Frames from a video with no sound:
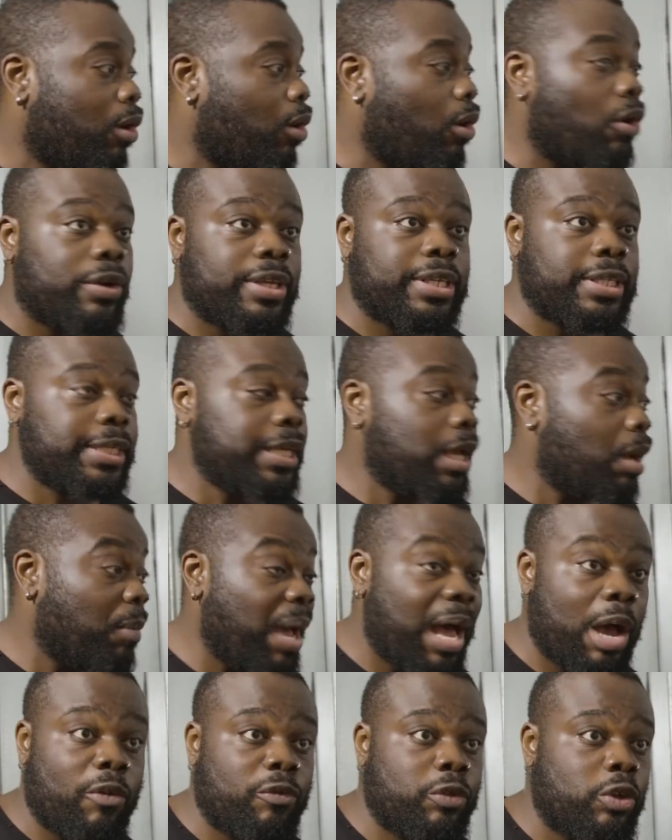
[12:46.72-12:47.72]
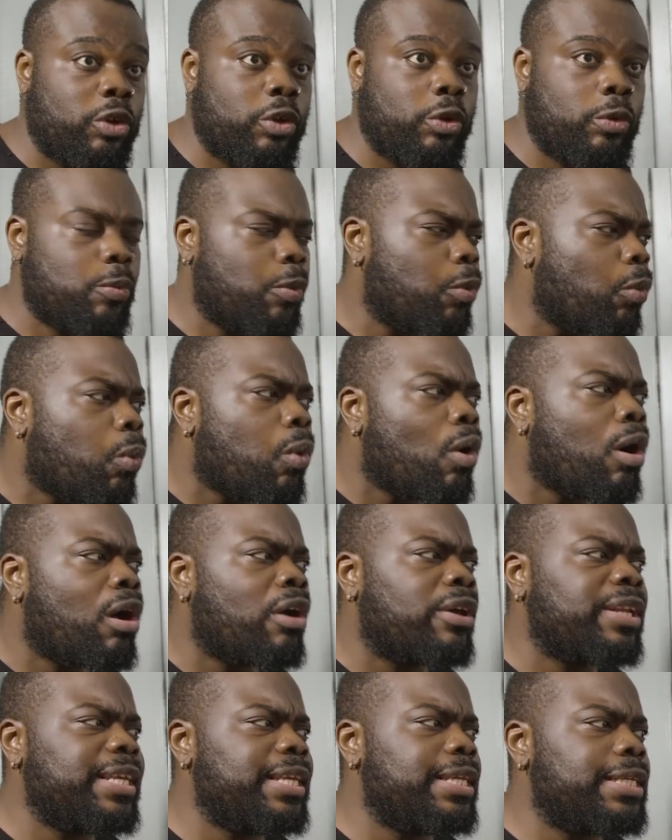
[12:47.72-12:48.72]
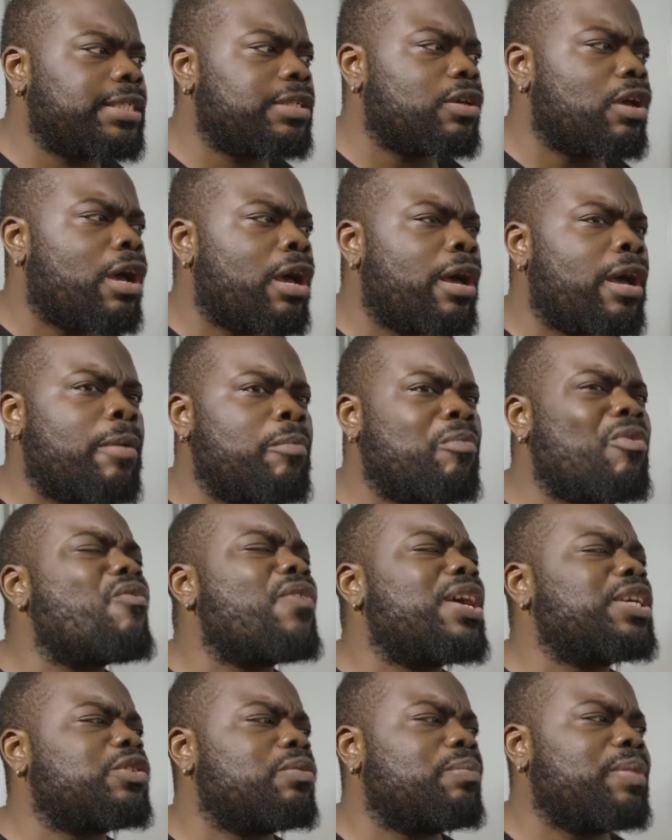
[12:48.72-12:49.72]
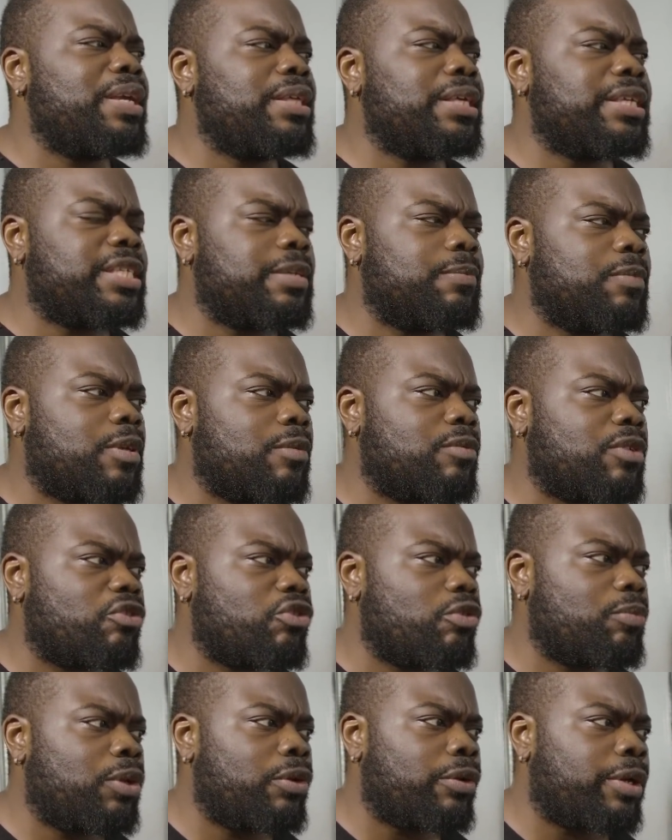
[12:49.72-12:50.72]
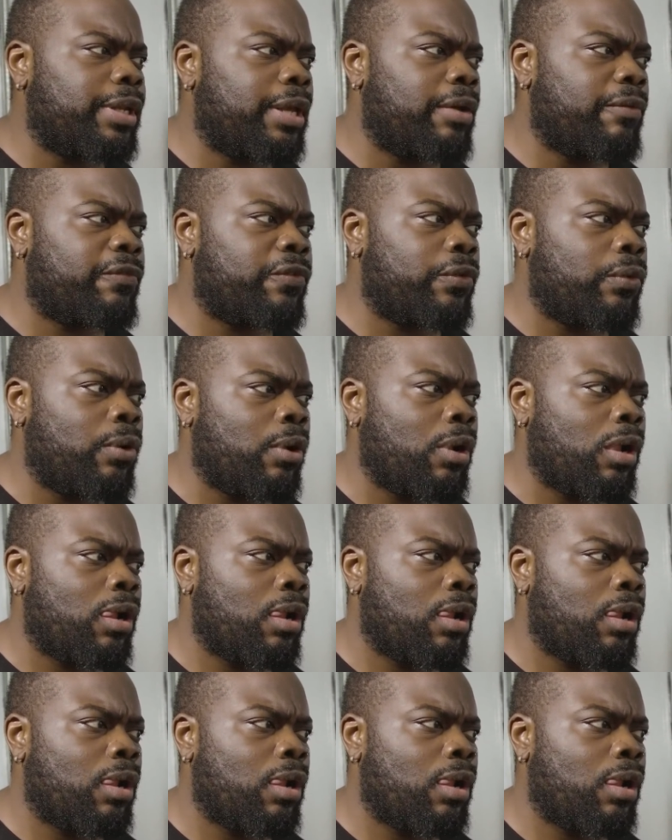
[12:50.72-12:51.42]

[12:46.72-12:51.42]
Honestly, I'm out of the loop. What are these um, WrestleMania symptoms I should be looking out for?